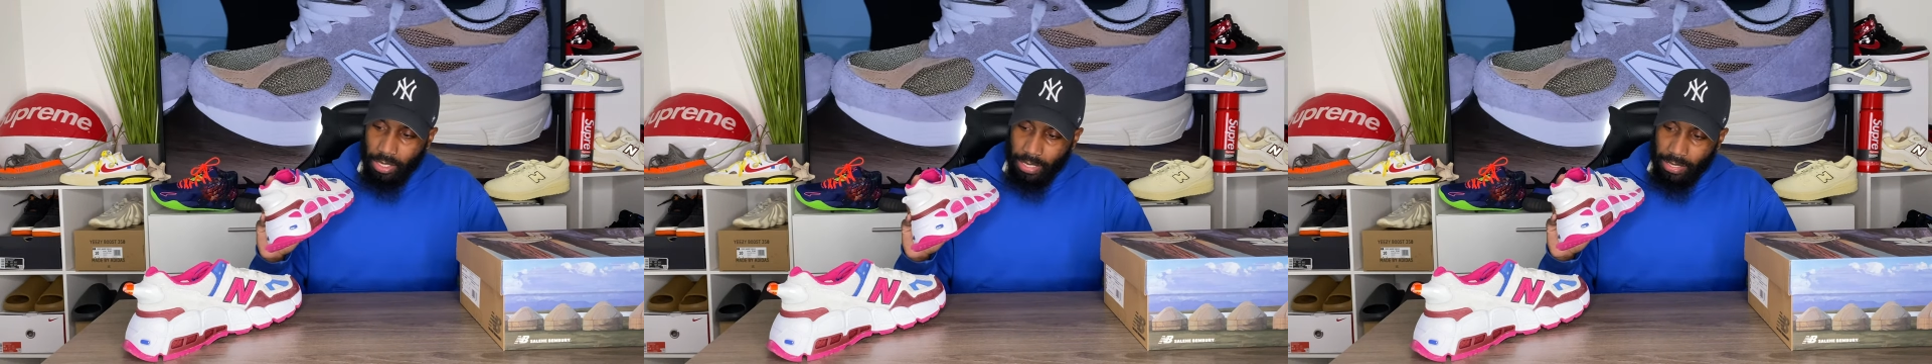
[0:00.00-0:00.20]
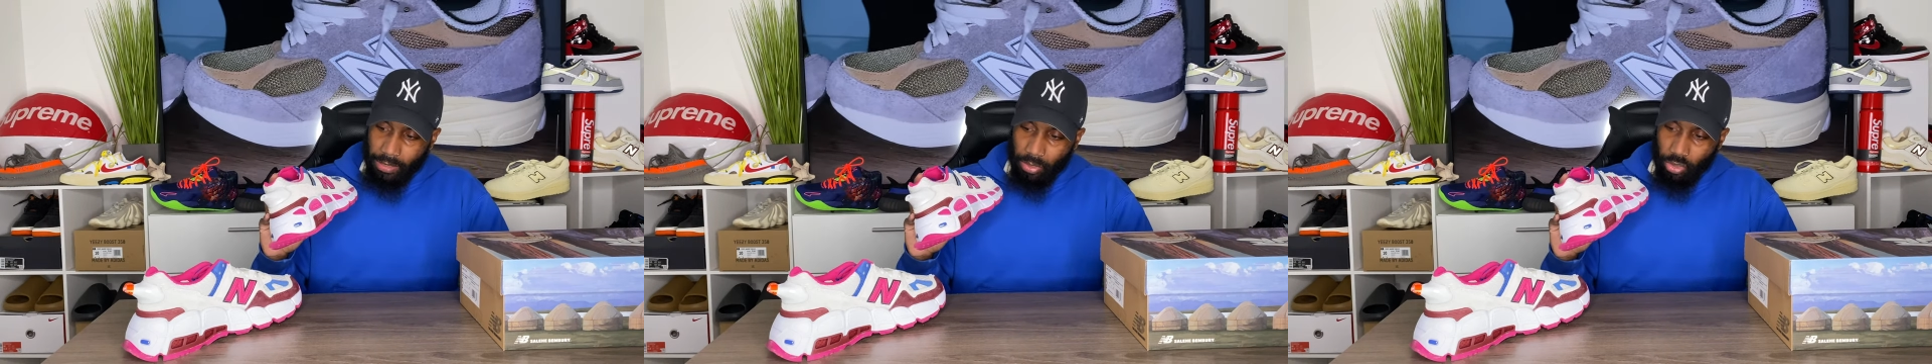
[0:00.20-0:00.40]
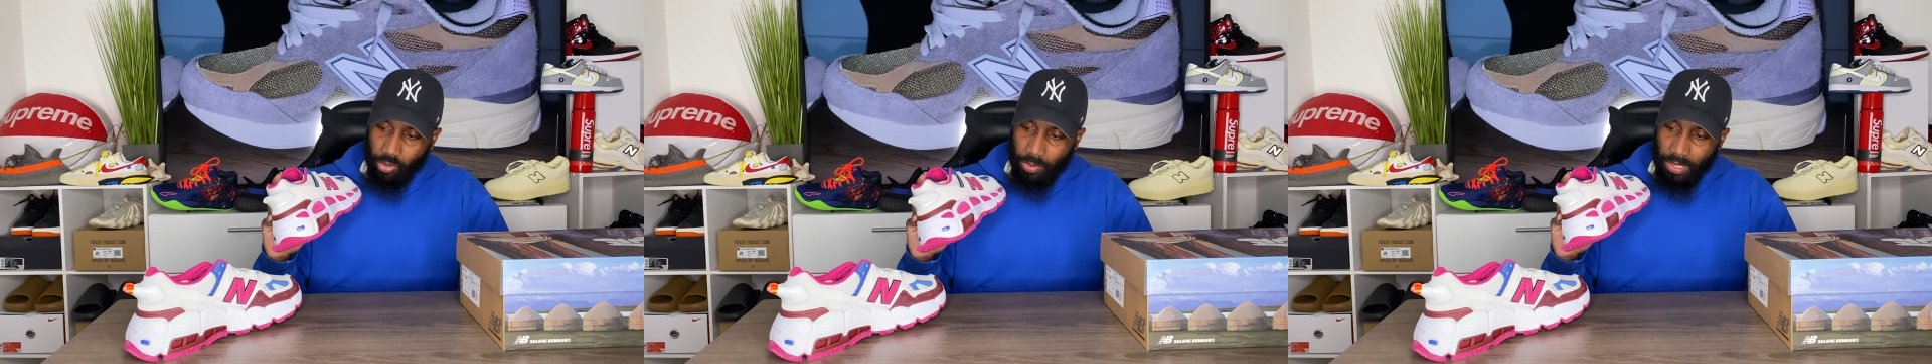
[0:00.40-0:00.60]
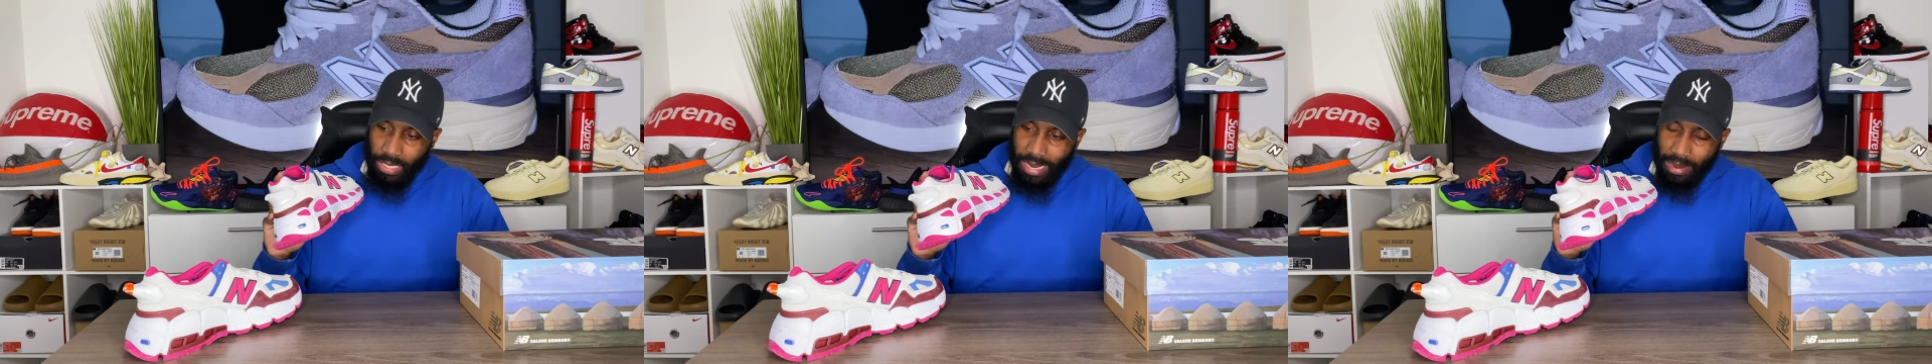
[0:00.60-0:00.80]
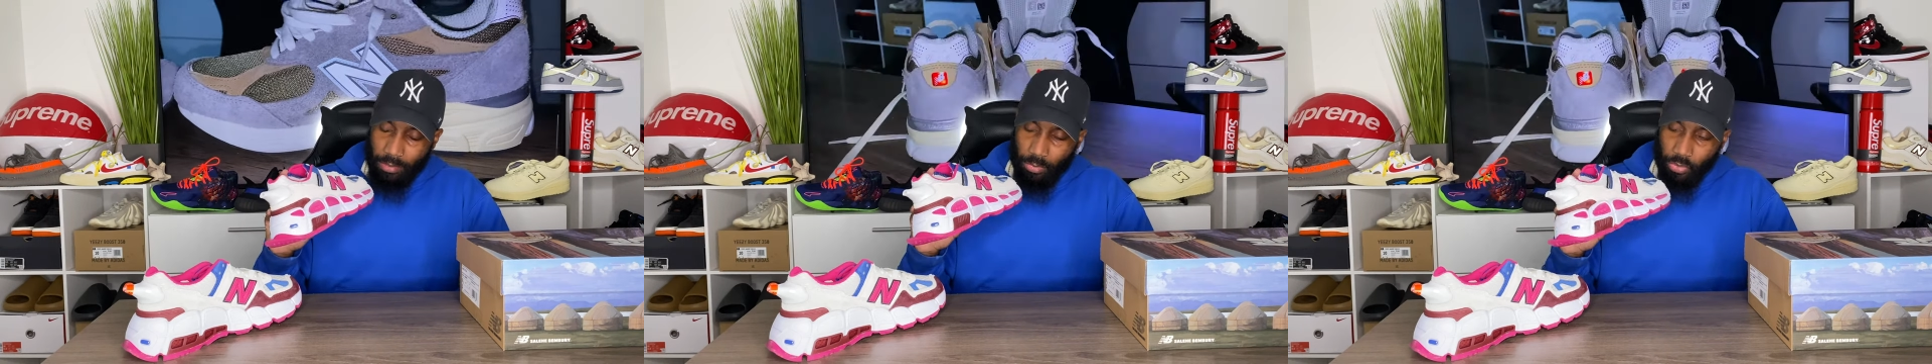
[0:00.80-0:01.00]
and a little bit of
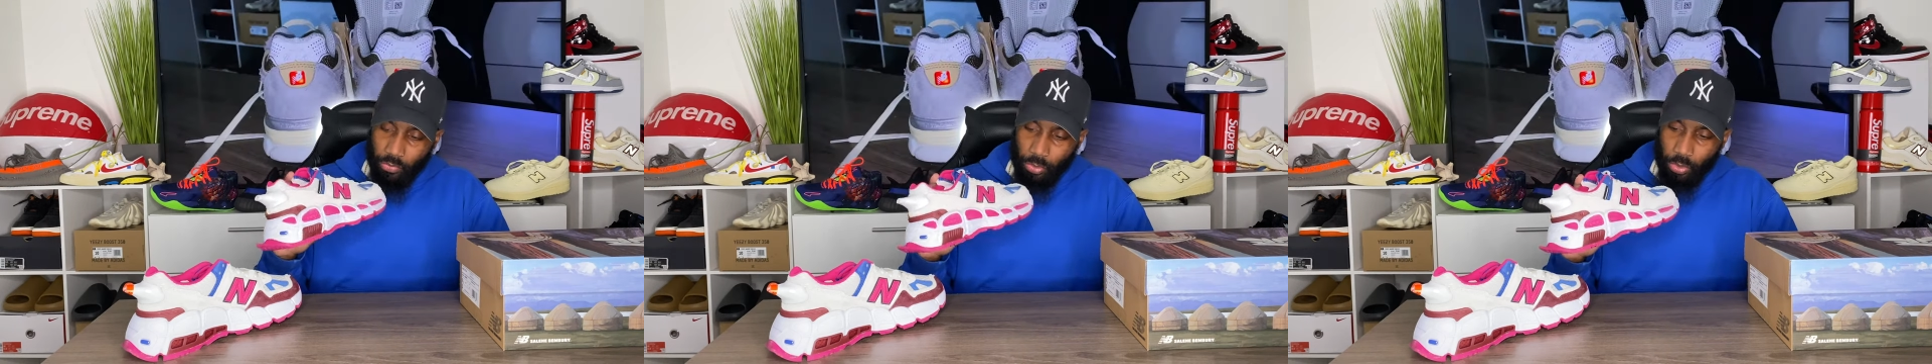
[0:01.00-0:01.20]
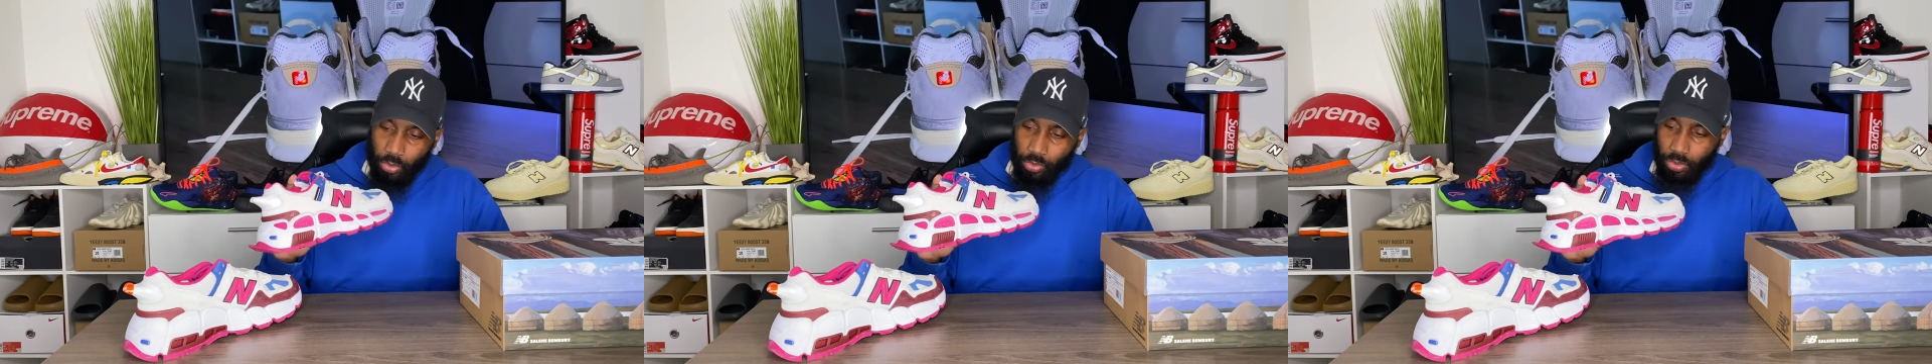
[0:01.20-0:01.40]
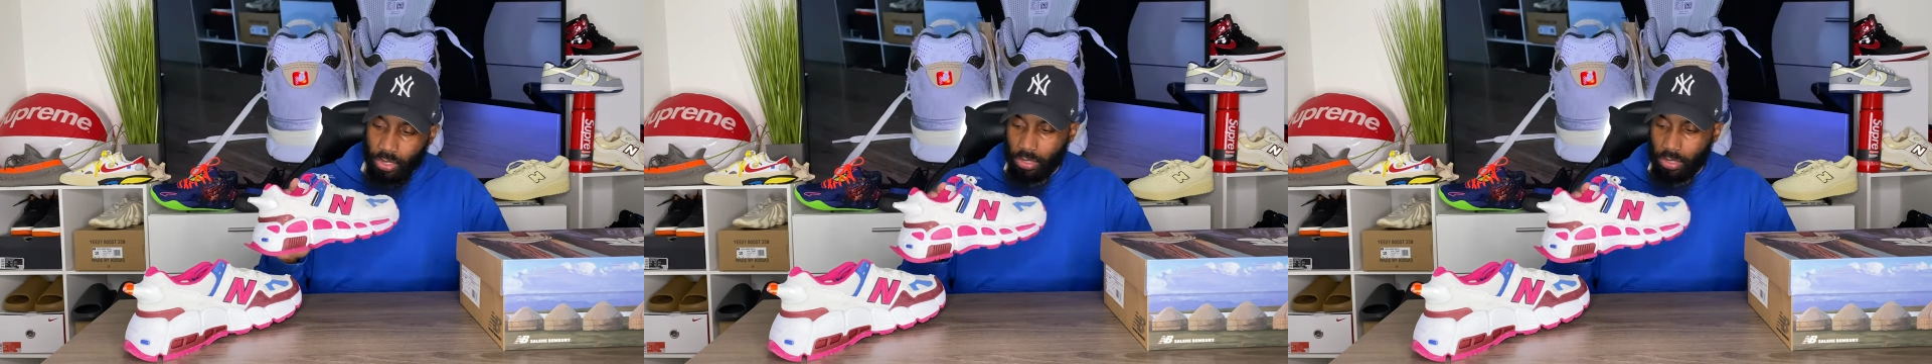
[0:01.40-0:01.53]
that maroon.